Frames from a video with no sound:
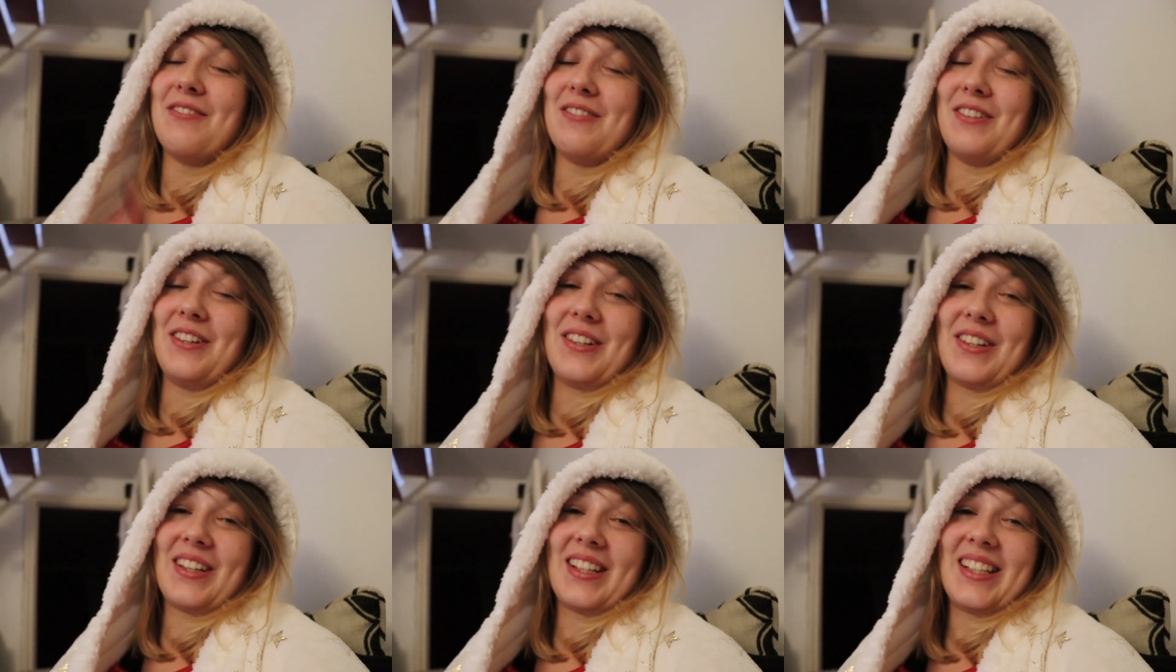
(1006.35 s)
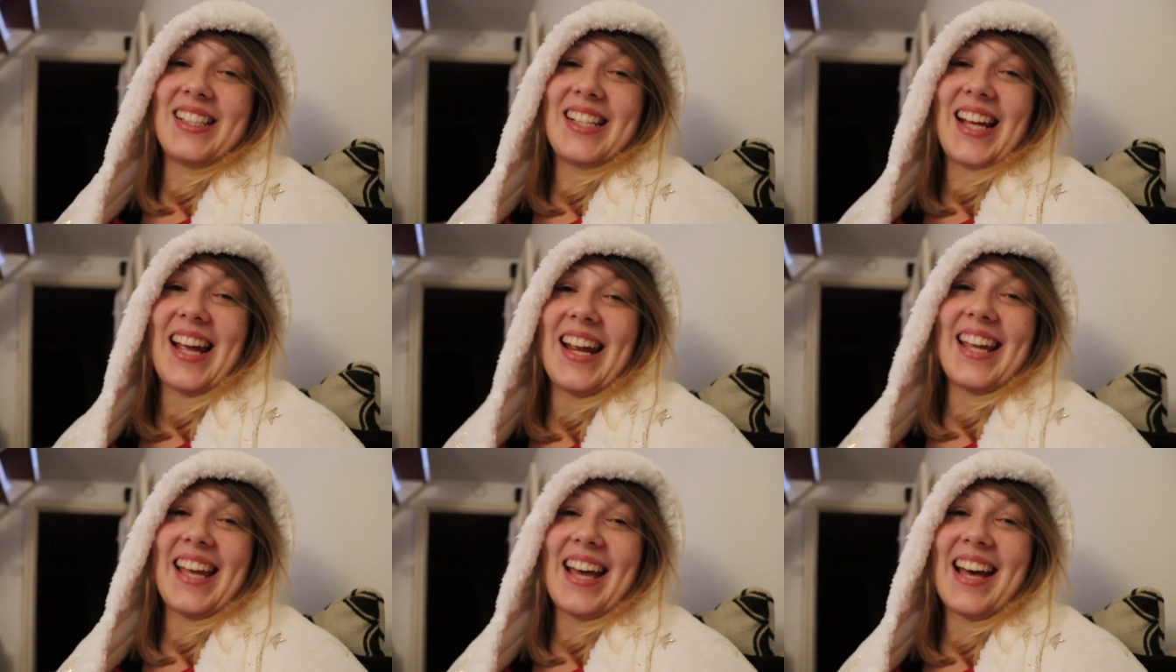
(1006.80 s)
vlog
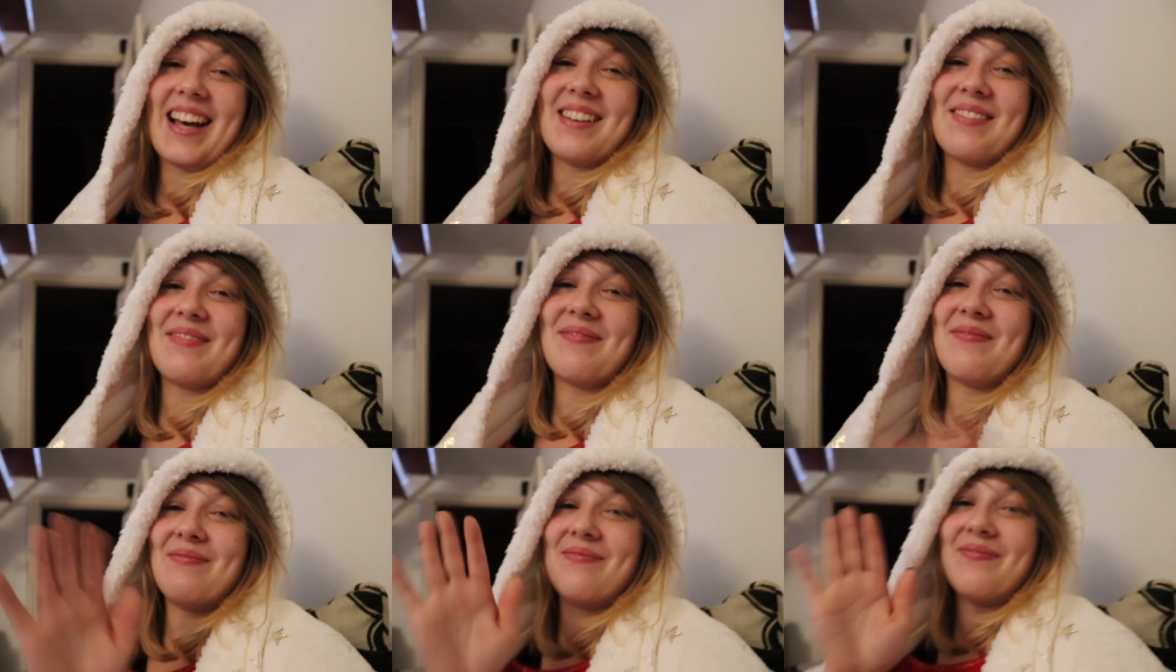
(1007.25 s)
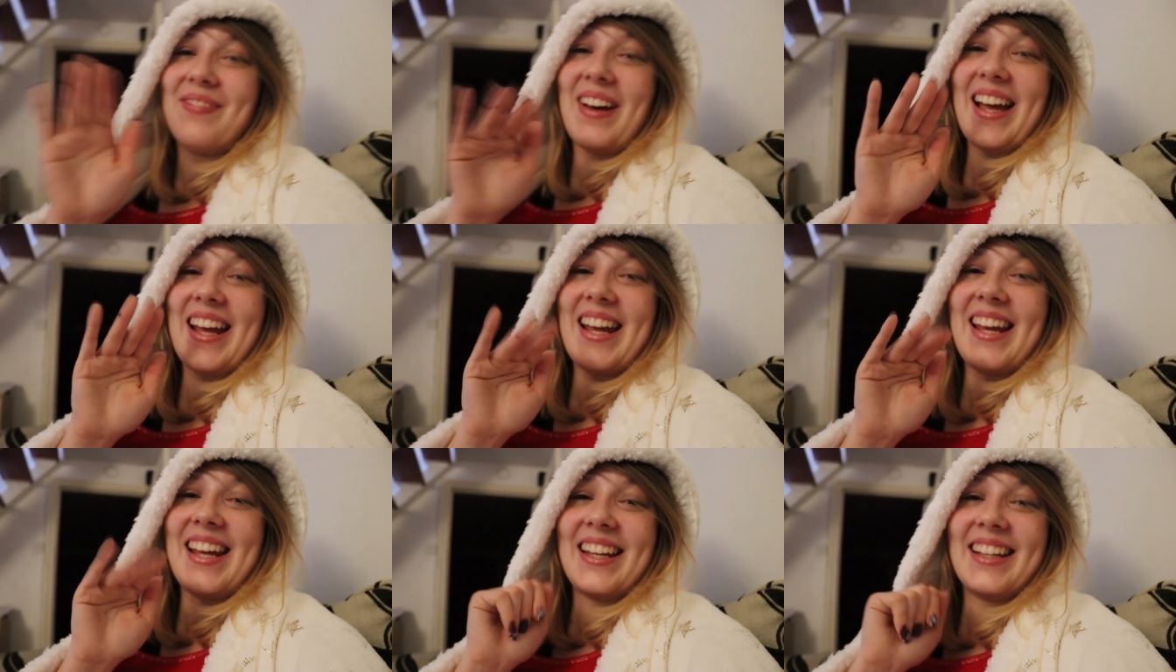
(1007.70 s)
take care
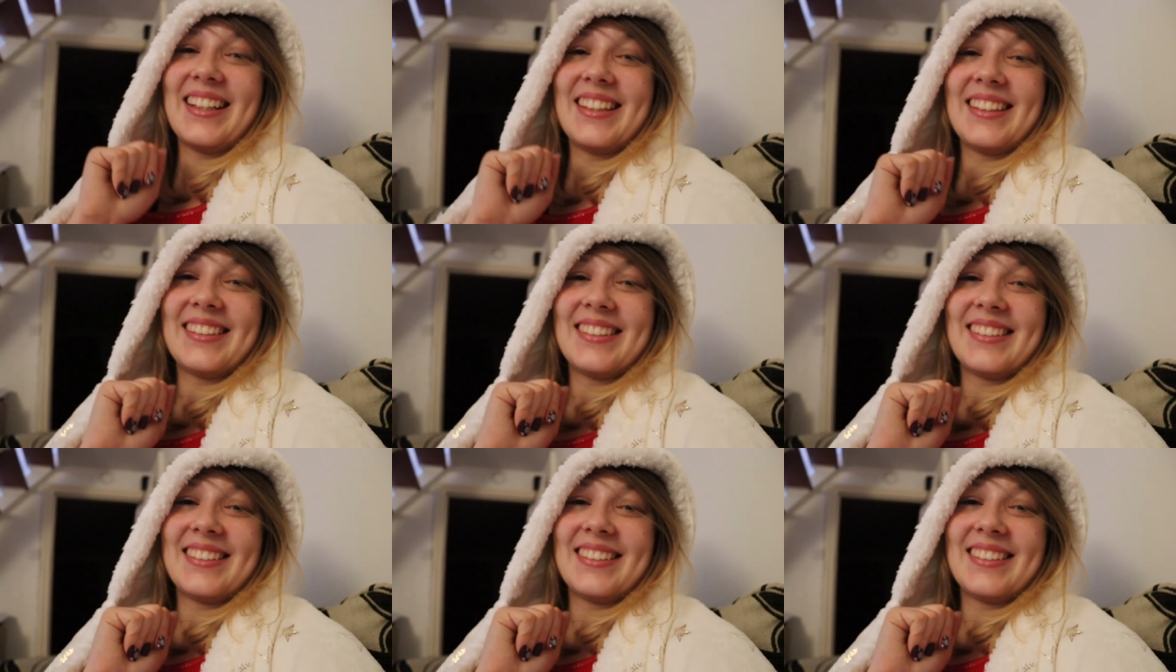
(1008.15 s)
bye